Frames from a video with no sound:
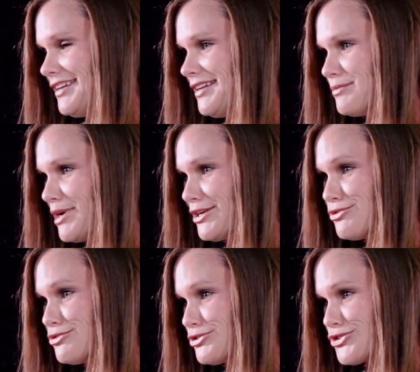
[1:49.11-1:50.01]
in my
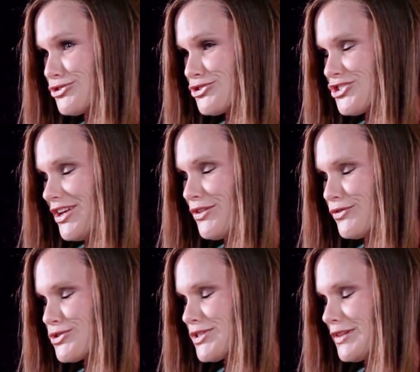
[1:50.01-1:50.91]
Google search, and the
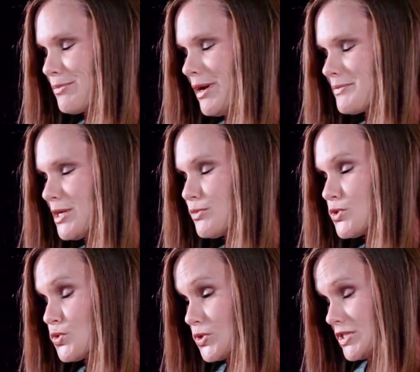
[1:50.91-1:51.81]
first thing that popped up
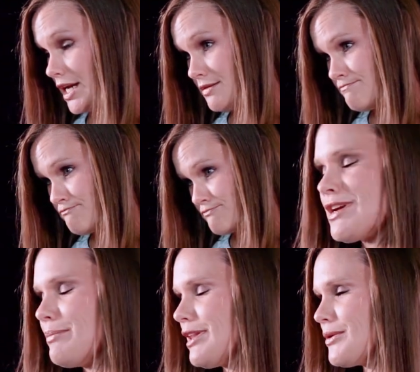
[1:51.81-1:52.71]
was Northside. A
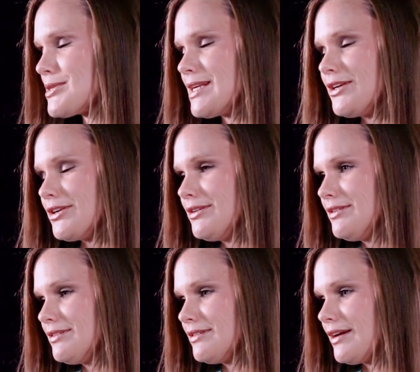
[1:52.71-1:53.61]
couple hours later,
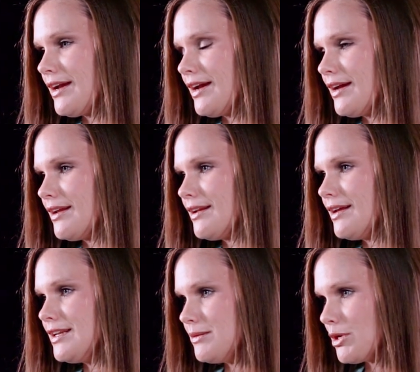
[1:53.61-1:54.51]
I
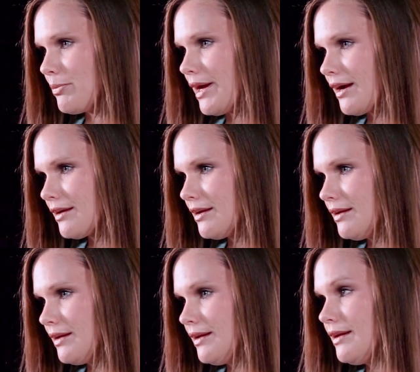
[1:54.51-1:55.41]
had an email back,
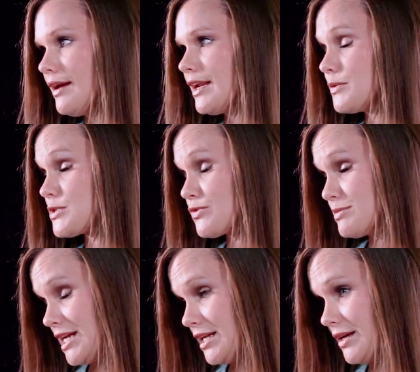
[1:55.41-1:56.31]
and it was
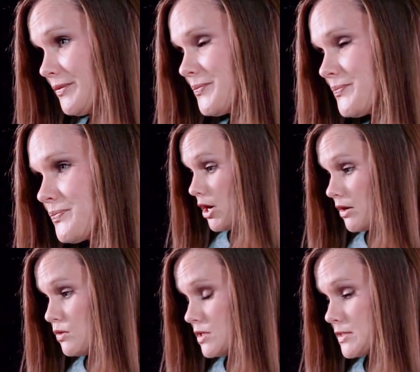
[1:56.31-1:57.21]
from Dana,
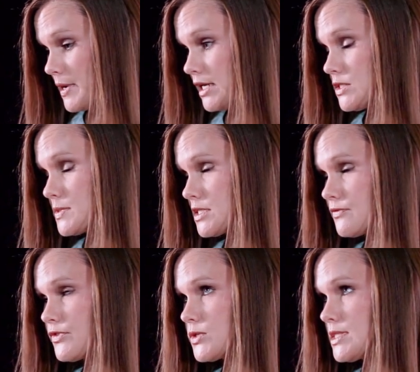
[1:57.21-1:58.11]
our correspondence was
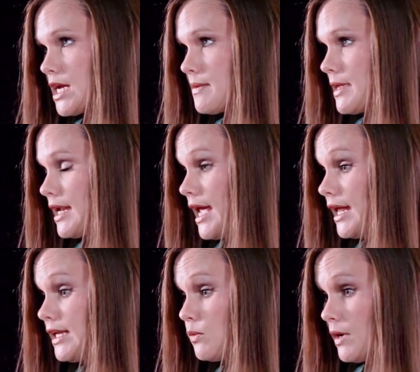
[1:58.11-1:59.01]
the first time that
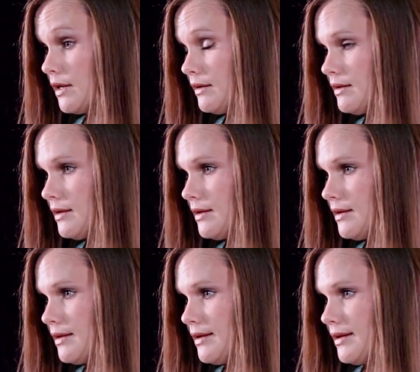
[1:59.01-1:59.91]
anyone
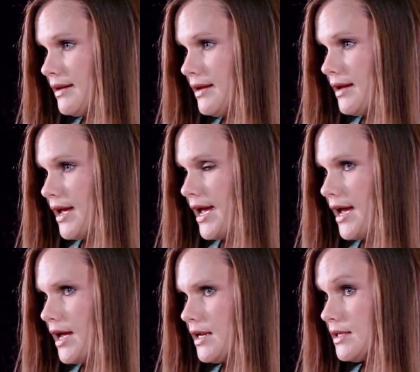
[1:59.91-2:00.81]

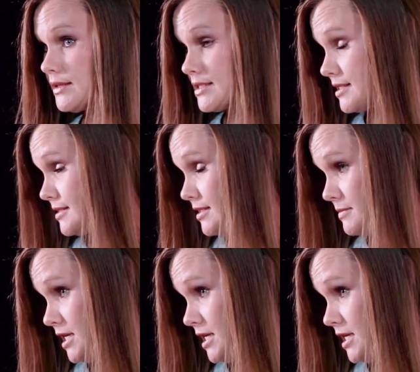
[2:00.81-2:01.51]
had listened to